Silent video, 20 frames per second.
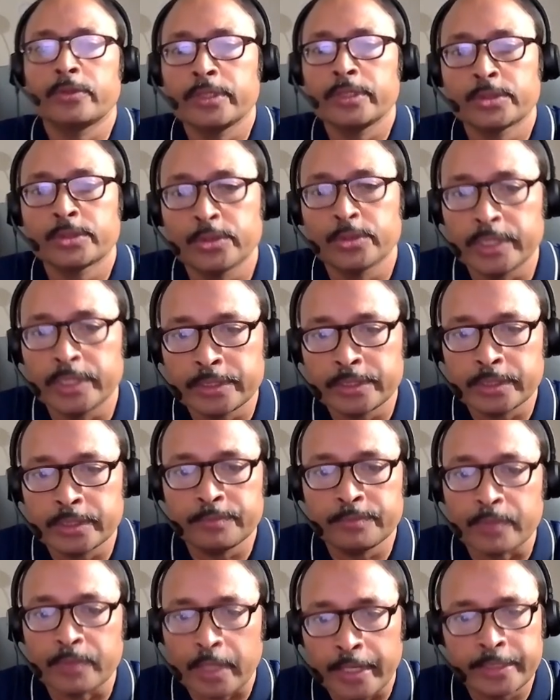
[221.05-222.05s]
going to
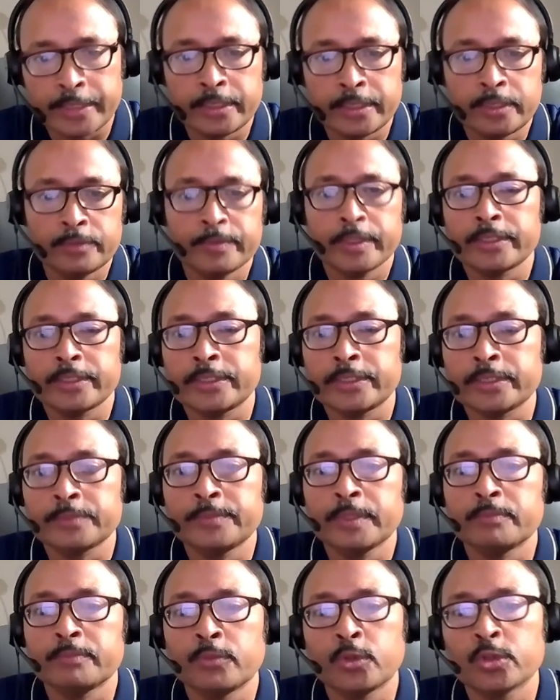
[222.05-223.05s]
retrieve
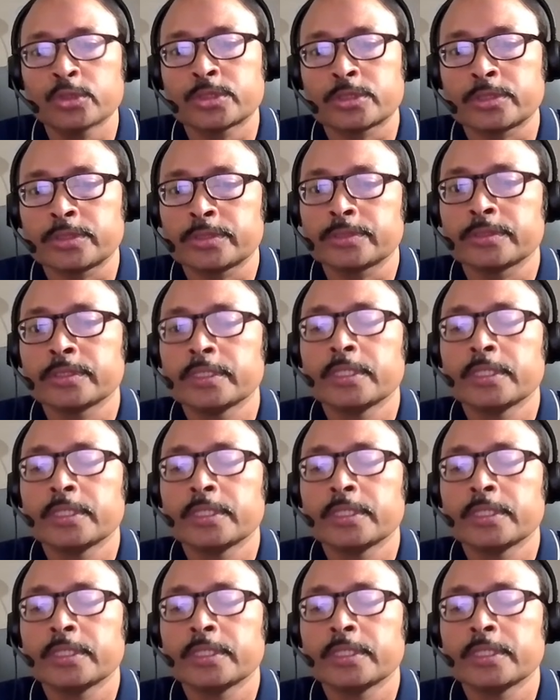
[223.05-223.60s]
the most